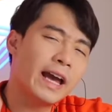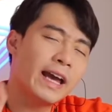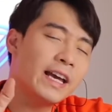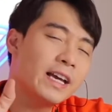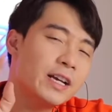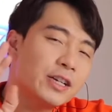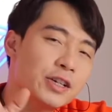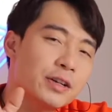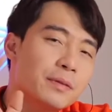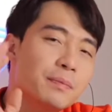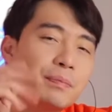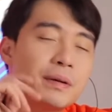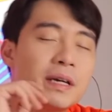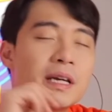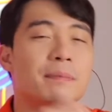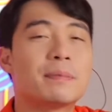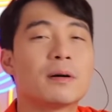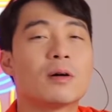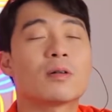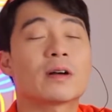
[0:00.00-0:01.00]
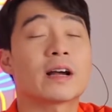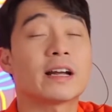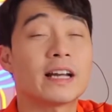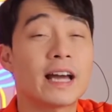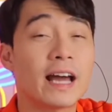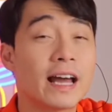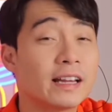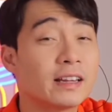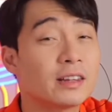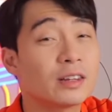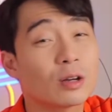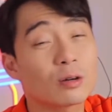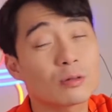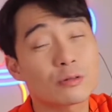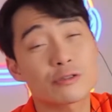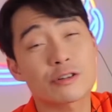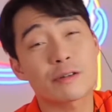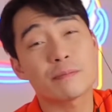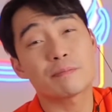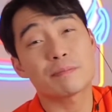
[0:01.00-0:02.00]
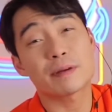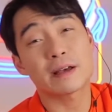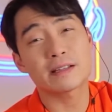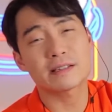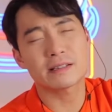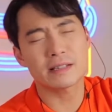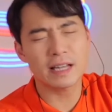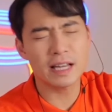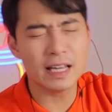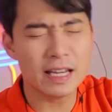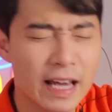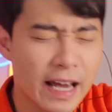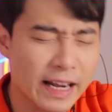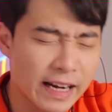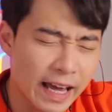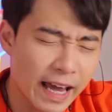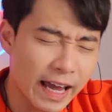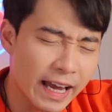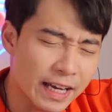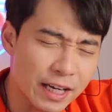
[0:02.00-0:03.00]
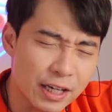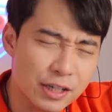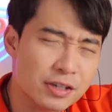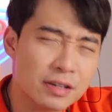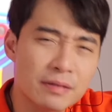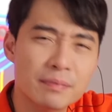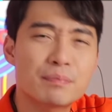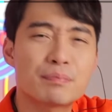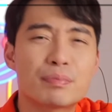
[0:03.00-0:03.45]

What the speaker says: Asian people can handle shrimp paste. It's an Asian